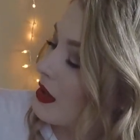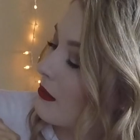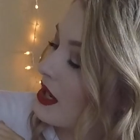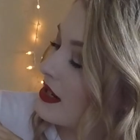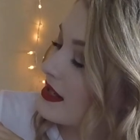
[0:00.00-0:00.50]

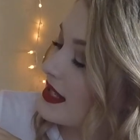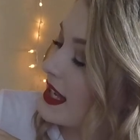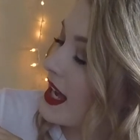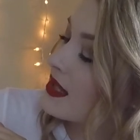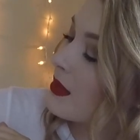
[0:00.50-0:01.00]
meet a Disney
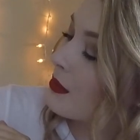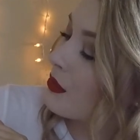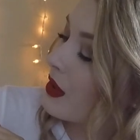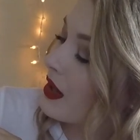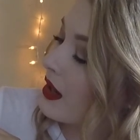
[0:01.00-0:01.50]
cast member
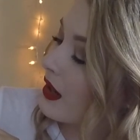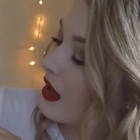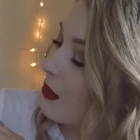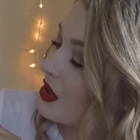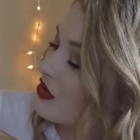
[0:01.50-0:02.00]
wearing
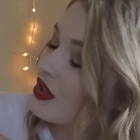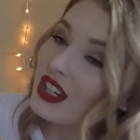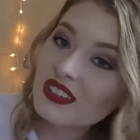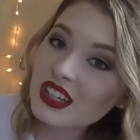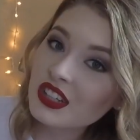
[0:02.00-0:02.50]
a pin
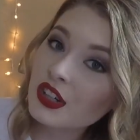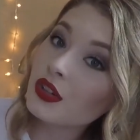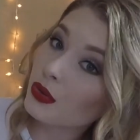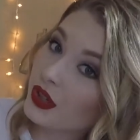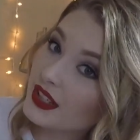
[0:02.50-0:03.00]
trading lanyard
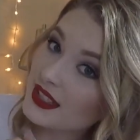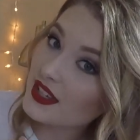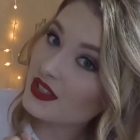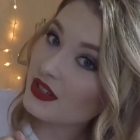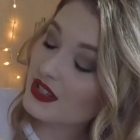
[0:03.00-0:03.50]
or
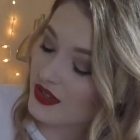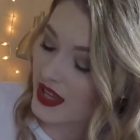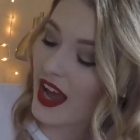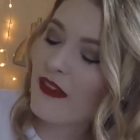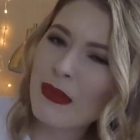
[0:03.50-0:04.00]
accessory. So they
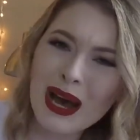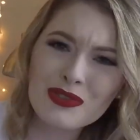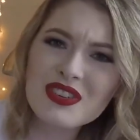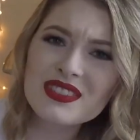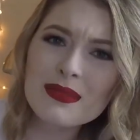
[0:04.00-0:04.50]
have
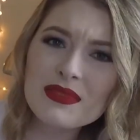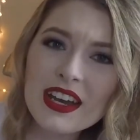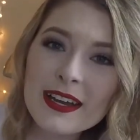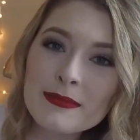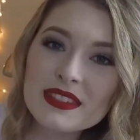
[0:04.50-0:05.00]
pouches
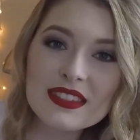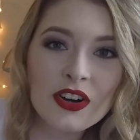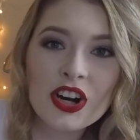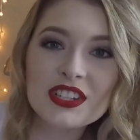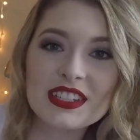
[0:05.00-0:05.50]
sometimes, they're
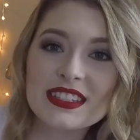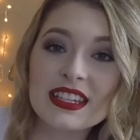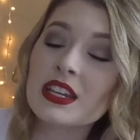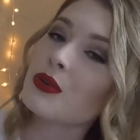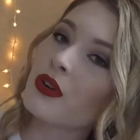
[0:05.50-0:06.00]
hard to
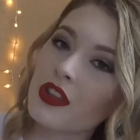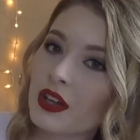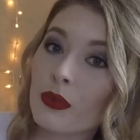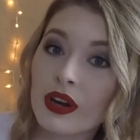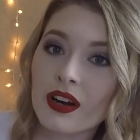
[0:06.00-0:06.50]
see, or
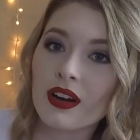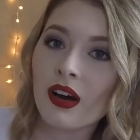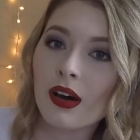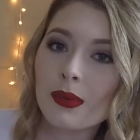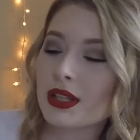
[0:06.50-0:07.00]
they'll wear
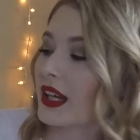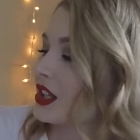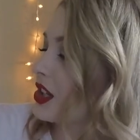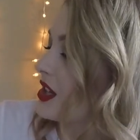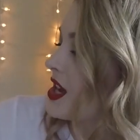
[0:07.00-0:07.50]
a
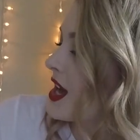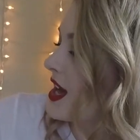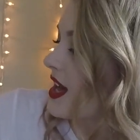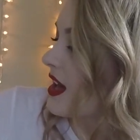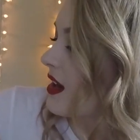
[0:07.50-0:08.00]
lanyard.
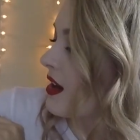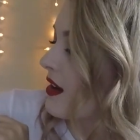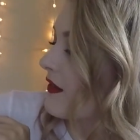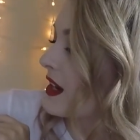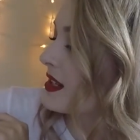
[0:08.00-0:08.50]

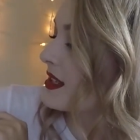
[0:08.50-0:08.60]
Find a